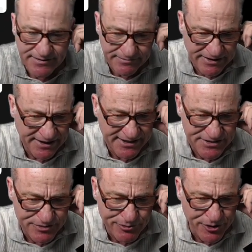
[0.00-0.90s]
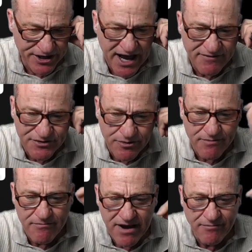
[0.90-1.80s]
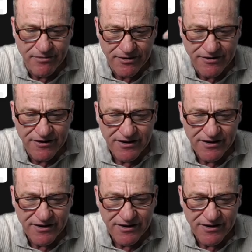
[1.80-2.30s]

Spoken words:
model, because we're going to have to remember